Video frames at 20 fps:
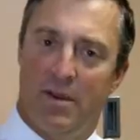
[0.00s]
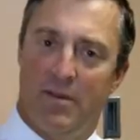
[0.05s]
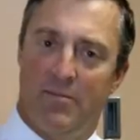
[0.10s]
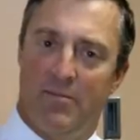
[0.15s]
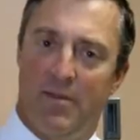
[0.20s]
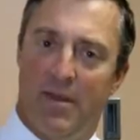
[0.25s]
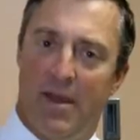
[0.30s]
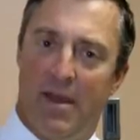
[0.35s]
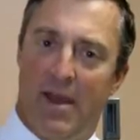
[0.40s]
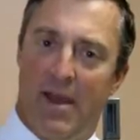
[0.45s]

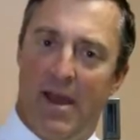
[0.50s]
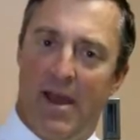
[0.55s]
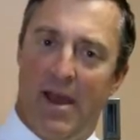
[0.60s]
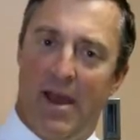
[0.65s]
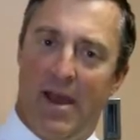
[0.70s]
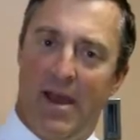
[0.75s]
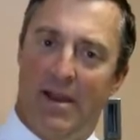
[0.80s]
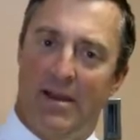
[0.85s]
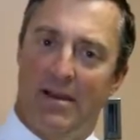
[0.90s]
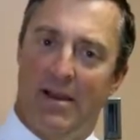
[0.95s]
and
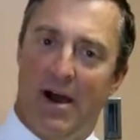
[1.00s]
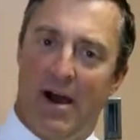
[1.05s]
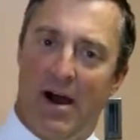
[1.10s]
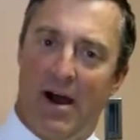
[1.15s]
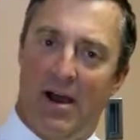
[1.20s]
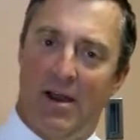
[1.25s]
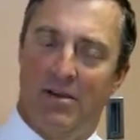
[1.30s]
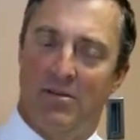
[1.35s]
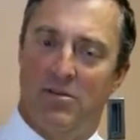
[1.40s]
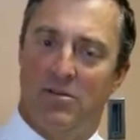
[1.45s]
and
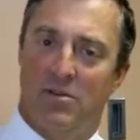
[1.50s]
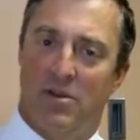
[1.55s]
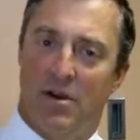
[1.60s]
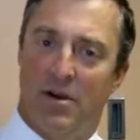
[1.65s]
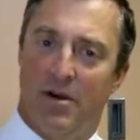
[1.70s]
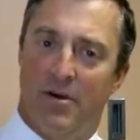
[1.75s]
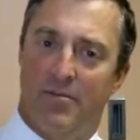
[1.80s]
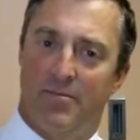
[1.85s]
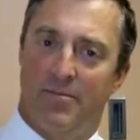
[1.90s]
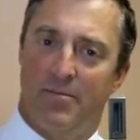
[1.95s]
I
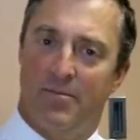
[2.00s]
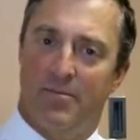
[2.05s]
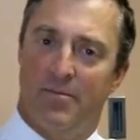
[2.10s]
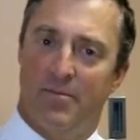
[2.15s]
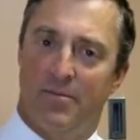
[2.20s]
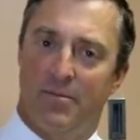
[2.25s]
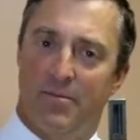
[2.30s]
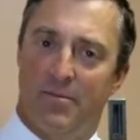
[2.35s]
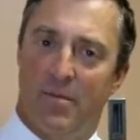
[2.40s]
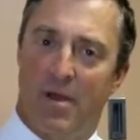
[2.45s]
um,
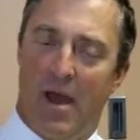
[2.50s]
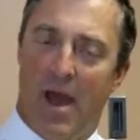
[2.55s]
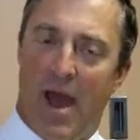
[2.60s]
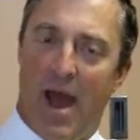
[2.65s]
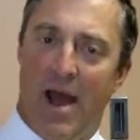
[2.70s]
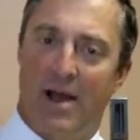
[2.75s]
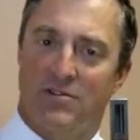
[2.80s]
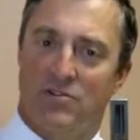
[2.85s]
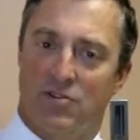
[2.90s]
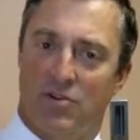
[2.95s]

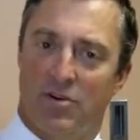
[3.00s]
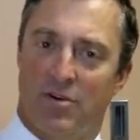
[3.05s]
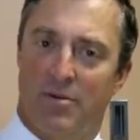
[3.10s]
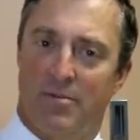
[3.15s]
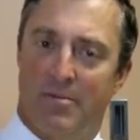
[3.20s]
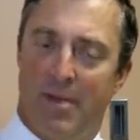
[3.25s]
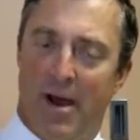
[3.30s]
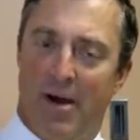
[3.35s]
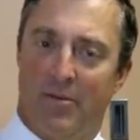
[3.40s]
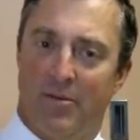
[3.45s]
asked her
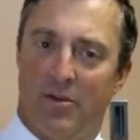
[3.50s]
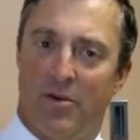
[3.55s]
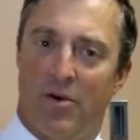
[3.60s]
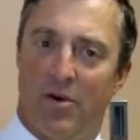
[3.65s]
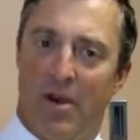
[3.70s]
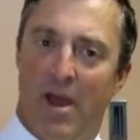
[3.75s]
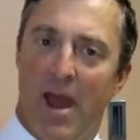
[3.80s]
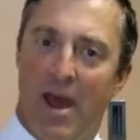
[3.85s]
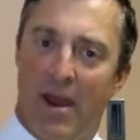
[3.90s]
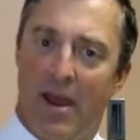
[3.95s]
about her
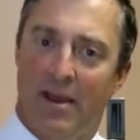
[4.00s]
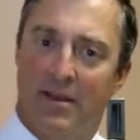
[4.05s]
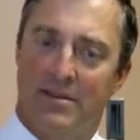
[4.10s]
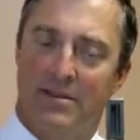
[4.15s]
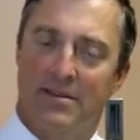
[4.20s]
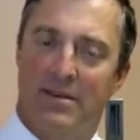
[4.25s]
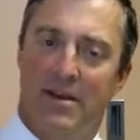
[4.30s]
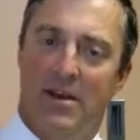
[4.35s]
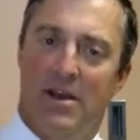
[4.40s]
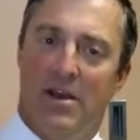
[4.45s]

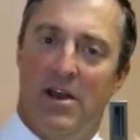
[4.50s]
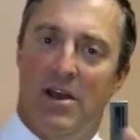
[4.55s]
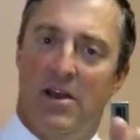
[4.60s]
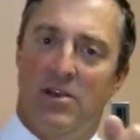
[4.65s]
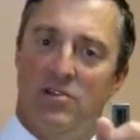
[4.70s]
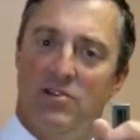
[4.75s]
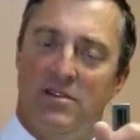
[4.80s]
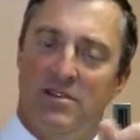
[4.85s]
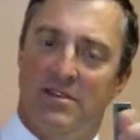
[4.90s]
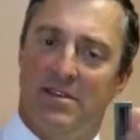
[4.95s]
headaches,
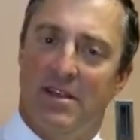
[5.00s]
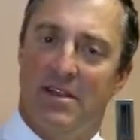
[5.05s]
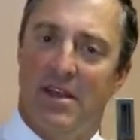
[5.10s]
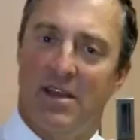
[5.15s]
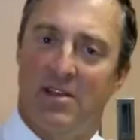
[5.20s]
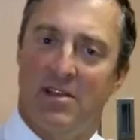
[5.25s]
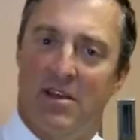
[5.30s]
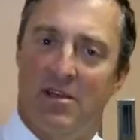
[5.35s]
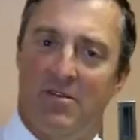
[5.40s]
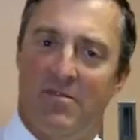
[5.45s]
and she said
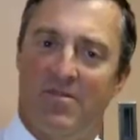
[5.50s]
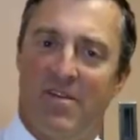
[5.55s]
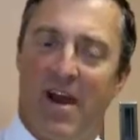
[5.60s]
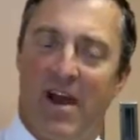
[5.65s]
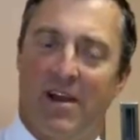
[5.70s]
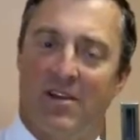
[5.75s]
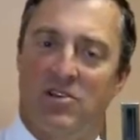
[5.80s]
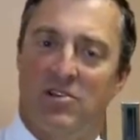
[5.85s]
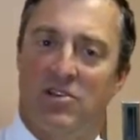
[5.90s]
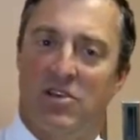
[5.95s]
that in
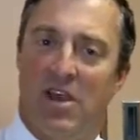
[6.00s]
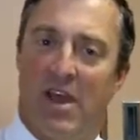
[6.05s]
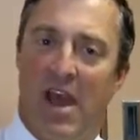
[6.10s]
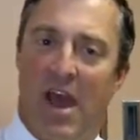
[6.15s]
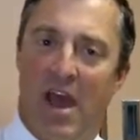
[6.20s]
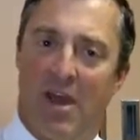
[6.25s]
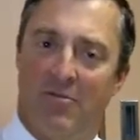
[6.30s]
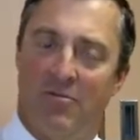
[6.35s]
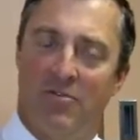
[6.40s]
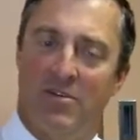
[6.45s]
fact she
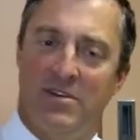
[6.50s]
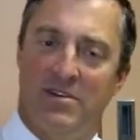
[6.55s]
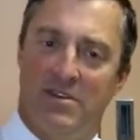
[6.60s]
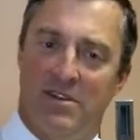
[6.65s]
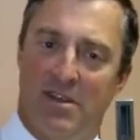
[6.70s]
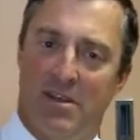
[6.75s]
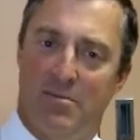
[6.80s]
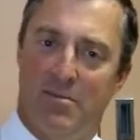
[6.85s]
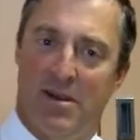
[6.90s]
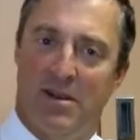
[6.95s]
had
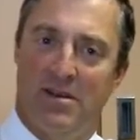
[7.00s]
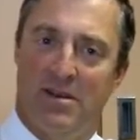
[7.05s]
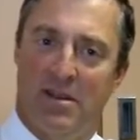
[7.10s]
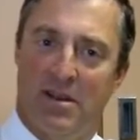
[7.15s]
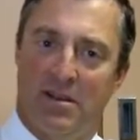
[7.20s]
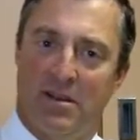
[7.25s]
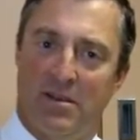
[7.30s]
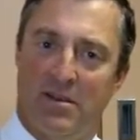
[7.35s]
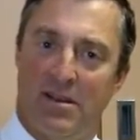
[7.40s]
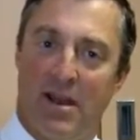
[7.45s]
recently been
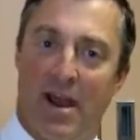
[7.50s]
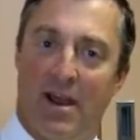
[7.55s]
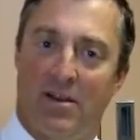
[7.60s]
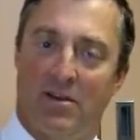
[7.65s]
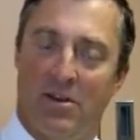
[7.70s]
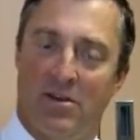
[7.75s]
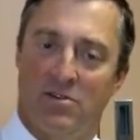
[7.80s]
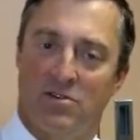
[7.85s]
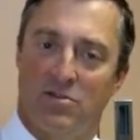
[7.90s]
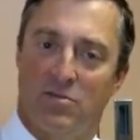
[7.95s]
di-
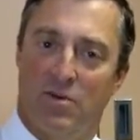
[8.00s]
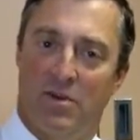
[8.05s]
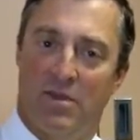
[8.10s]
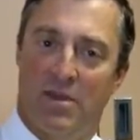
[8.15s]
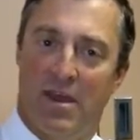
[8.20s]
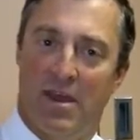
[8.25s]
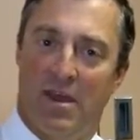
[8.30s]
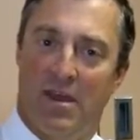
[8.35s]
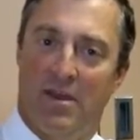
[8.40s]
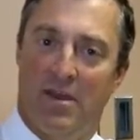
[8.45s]
diagnosed with
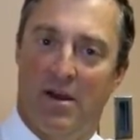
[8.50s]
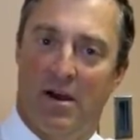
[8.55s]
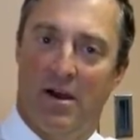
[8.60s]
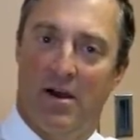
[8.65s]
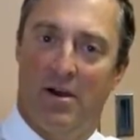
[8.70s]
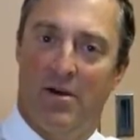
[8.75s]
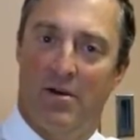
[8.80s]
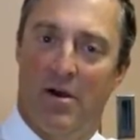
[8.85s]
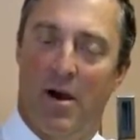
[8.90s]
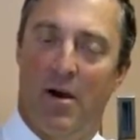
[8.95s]
a,
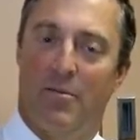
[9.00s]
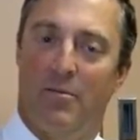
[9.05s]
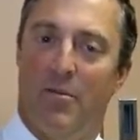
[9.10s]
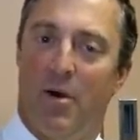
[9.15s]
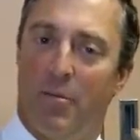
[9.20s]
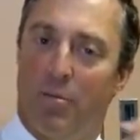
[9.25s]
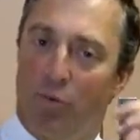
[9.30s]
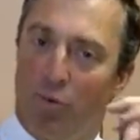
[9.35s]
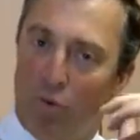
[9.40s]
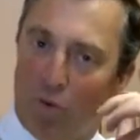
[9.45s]
uh, a,
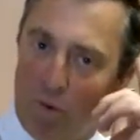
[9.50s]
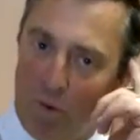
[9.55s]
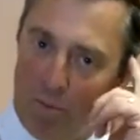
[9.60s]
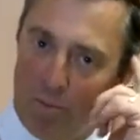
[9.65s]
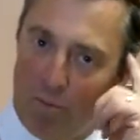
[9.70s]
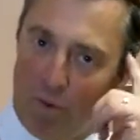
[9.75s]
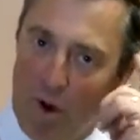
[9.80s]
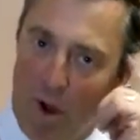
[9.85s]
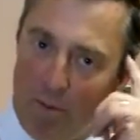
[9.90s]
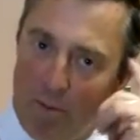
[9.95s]
pro-
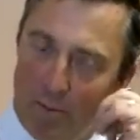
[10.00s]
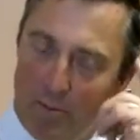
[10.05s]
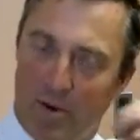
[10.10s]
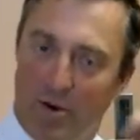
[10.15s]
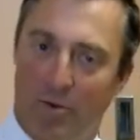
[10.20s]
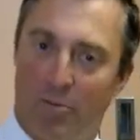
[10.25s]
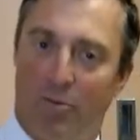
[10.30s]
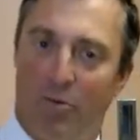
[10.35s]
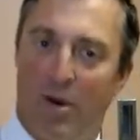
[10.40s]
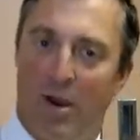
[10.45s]
problem in
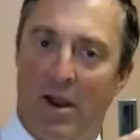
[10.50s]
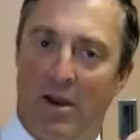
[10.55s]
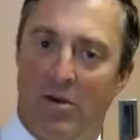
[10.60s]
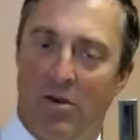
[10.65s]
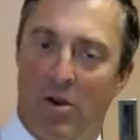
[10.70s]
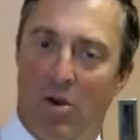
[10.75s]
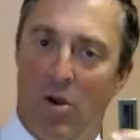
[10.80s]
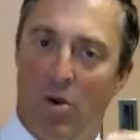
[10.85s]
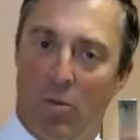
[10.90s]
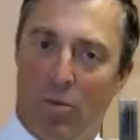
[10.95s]
her brain
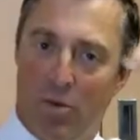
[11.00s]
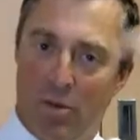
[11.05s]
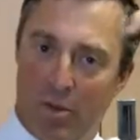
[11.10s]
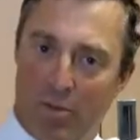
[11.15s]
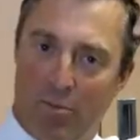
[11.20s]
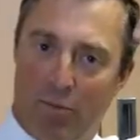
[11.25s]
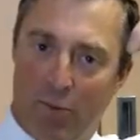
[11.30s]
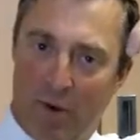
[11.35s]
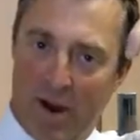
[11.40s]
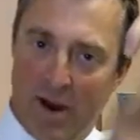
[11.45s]
where the
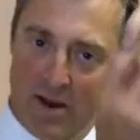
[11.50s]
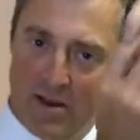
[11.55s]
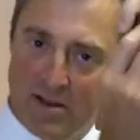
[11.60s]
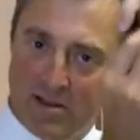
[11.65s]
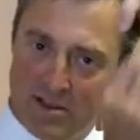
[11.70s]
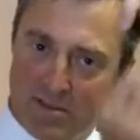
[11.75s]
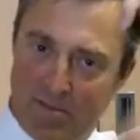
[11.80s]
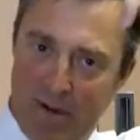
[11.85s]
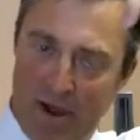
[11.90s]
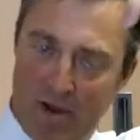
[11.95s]
brain and the
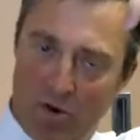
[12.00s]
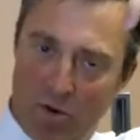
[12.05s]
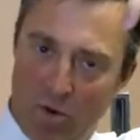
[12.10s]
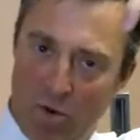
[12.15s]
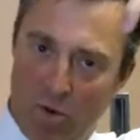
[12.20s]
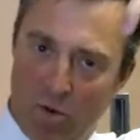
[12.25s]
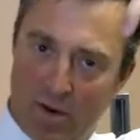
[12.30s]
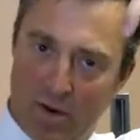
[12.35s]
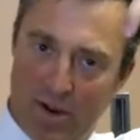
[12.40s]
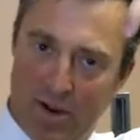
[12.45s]
spinal
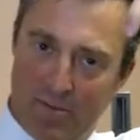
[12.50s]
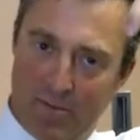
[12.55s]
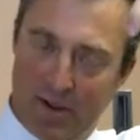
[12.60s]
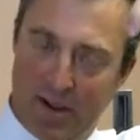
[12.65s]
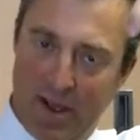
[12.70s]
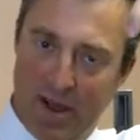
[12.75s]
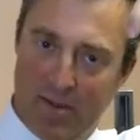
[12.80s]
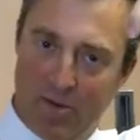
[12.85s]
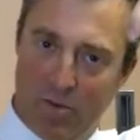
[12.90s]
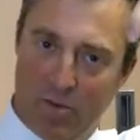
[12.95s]
cord come
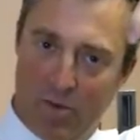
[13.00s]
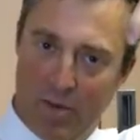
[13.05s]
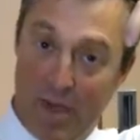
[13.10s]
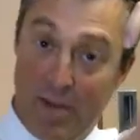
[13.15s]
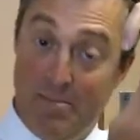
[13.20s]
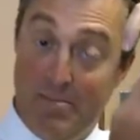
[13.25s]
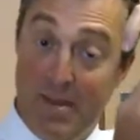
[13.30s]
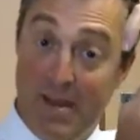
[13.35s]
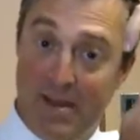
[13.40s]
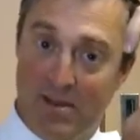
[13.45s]
together, where they
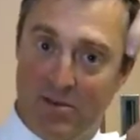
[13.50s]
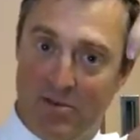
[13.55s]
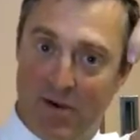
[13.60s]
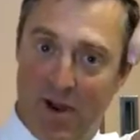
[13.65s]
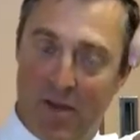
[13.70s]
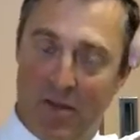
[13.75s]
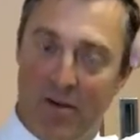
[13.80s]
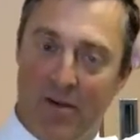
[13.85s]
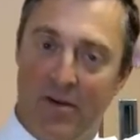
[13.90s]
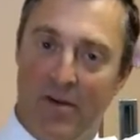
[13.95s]
meet
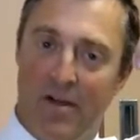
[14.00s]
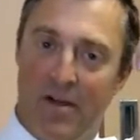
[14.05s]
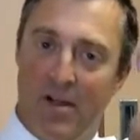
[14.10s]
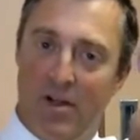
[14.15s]
rather.